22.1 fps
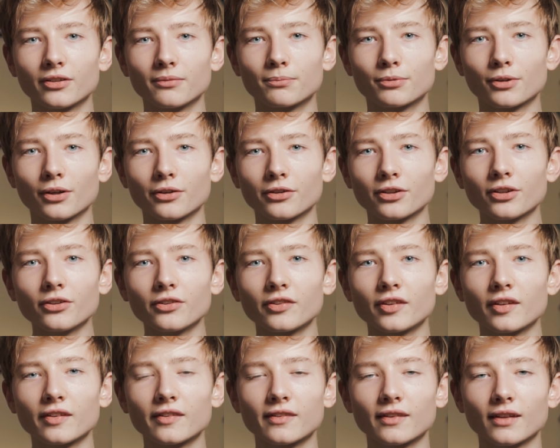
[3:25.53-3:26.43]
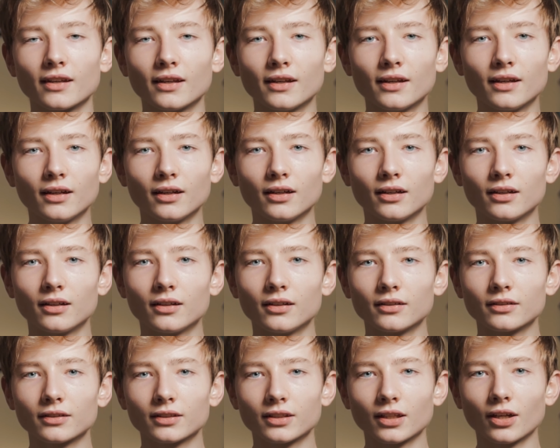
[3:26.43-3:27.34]
produces
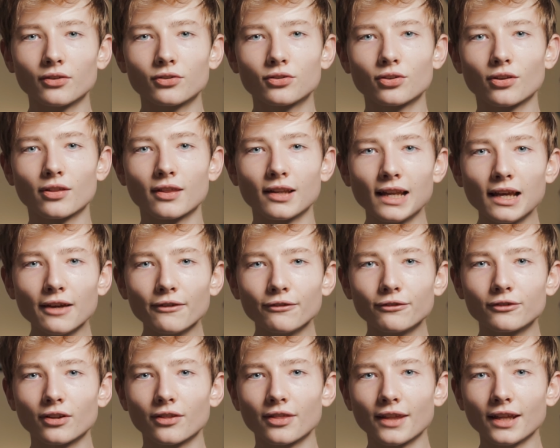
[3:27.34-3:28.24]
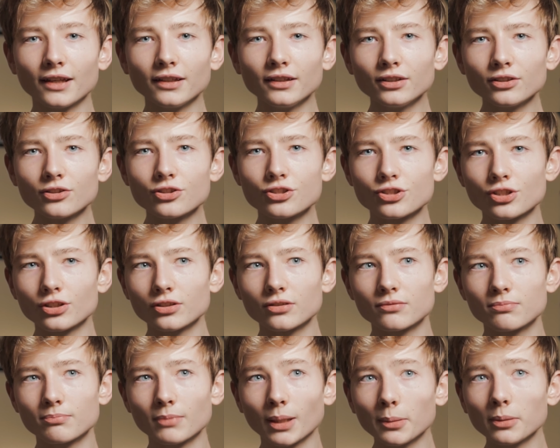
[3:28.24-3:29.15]
go to the left, then you
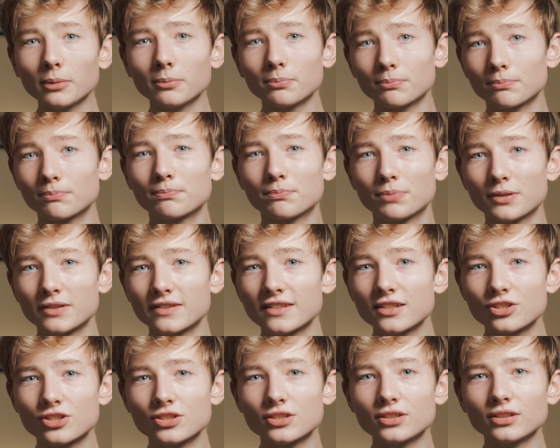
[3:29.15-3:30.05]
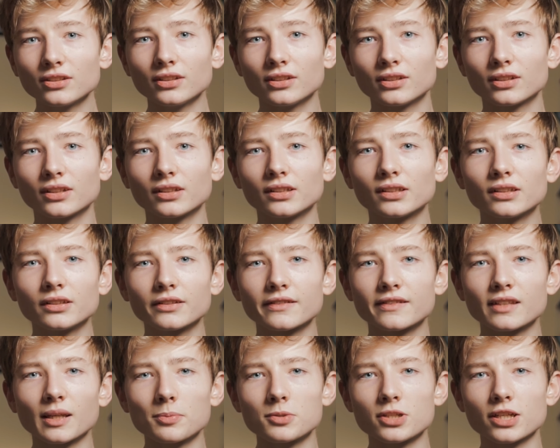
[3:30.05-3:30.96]
should maybe position your
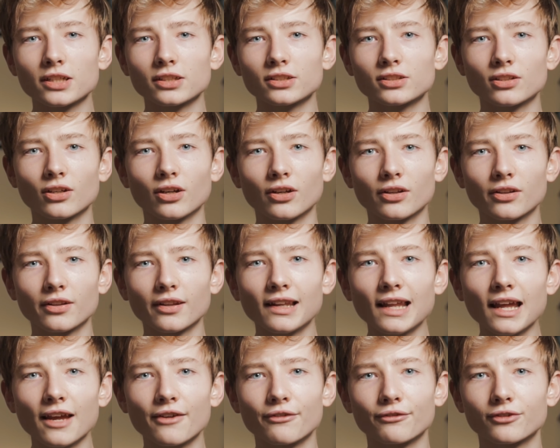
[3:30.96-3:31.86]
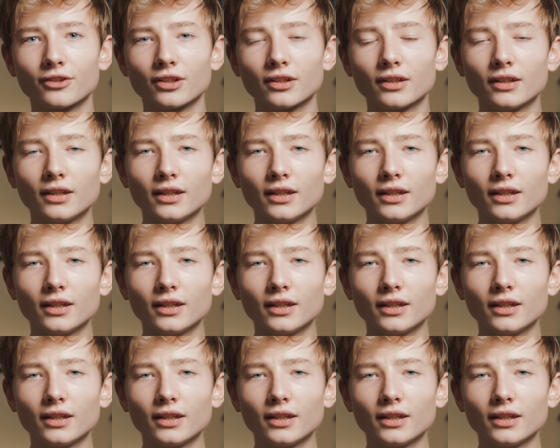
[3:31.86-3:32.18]
subject on the left.